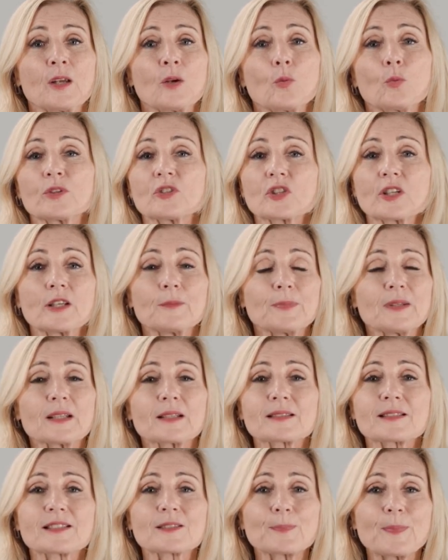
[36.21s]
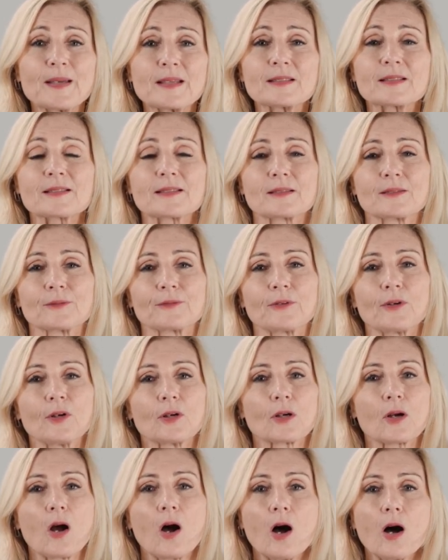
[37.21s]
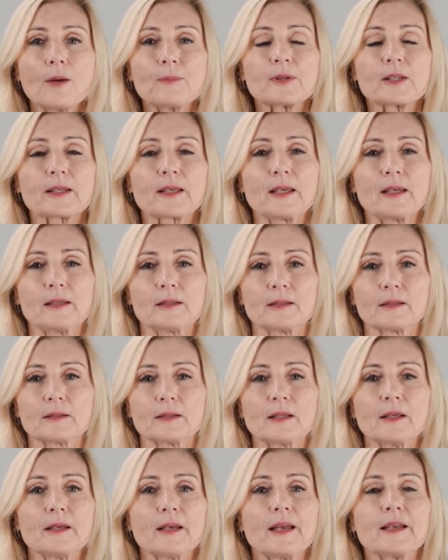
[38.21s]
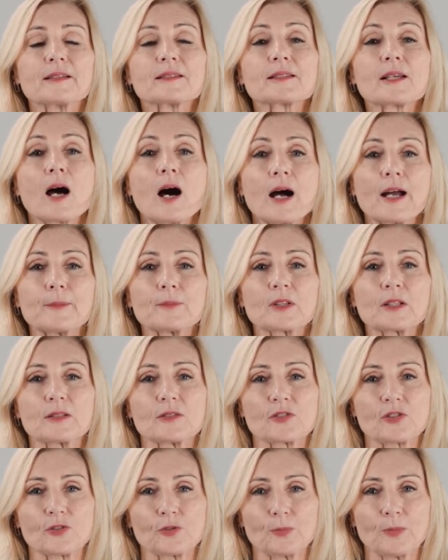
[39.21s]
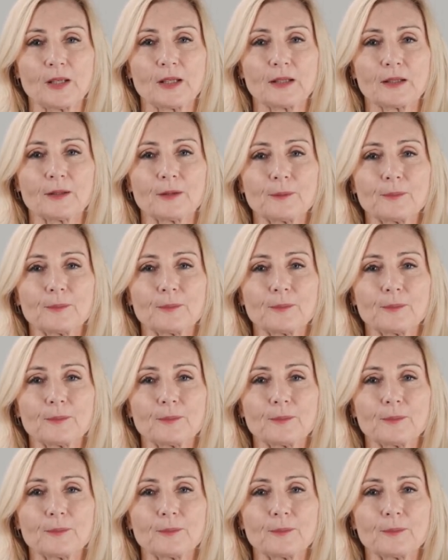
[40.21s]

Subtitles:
which can be expensive, complicated, and time-consuming.